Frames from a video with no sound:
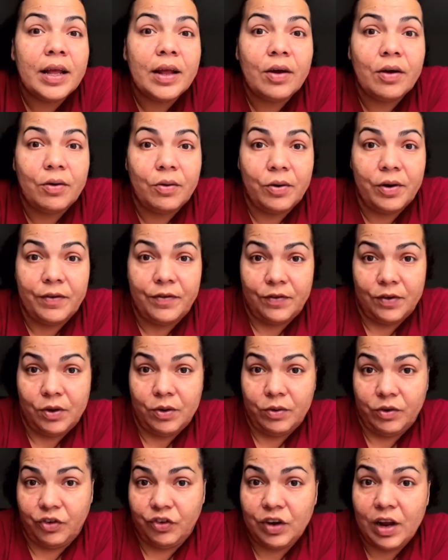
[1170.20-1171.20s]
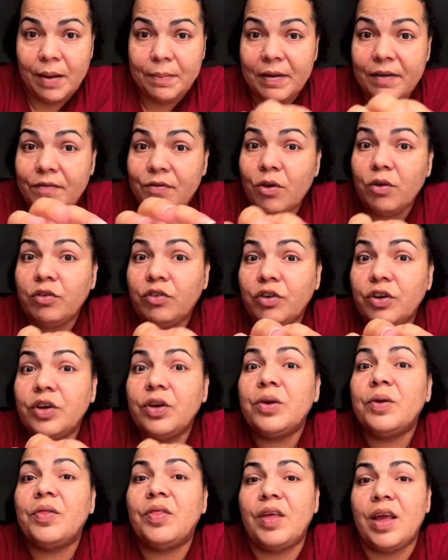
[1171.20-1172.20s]
or Photoshop, if those are
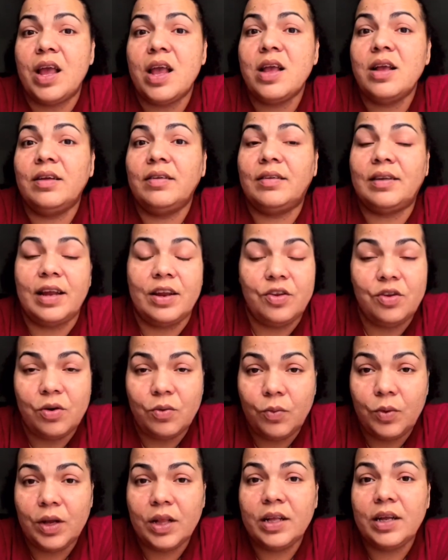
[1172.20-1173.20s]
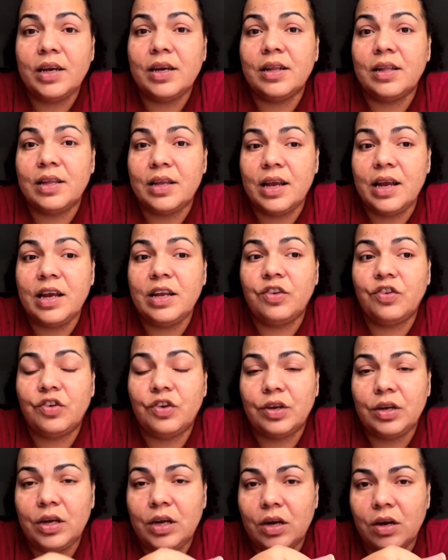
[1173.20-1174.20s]
your things and you're willing to teach,
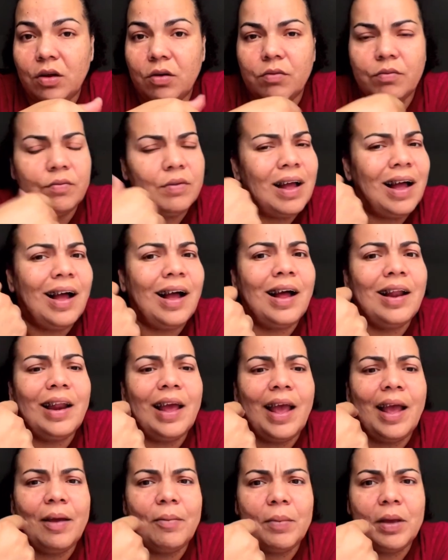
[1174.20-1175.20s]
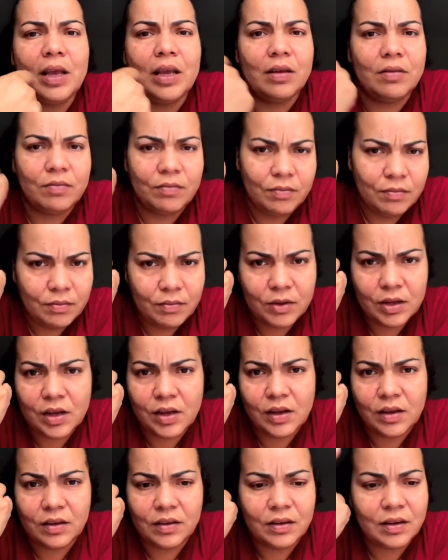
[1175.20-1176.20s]
you know, holler at me
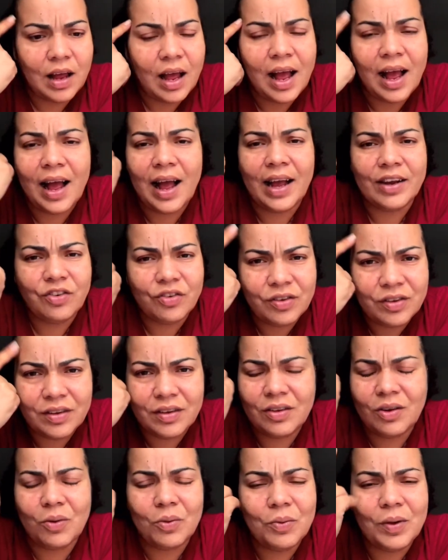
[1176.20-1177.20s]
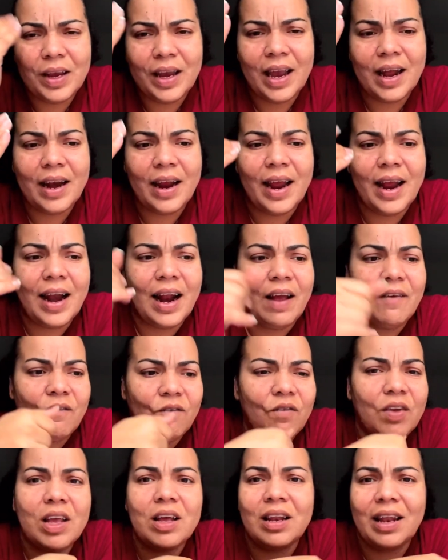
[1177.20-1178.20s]
because I just don't get it. And I
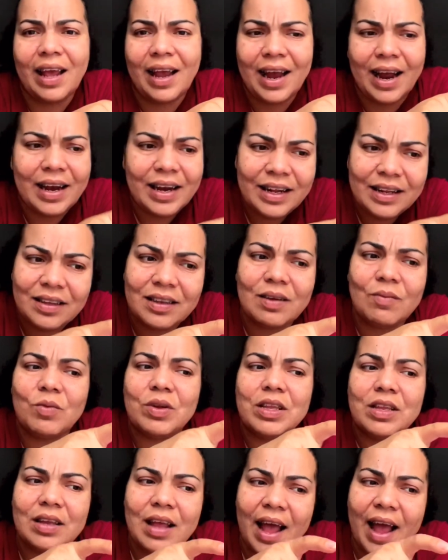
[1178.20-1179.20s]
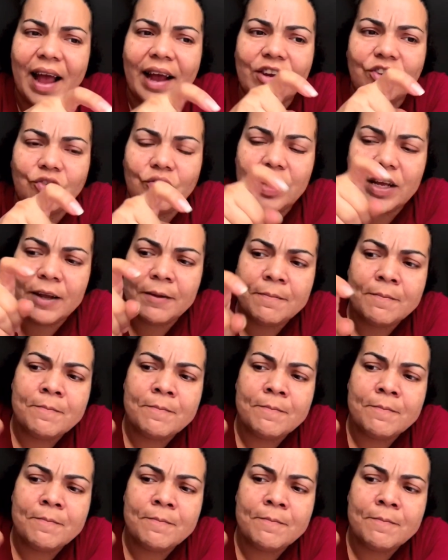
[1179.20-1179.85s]
feel like I need someone to actually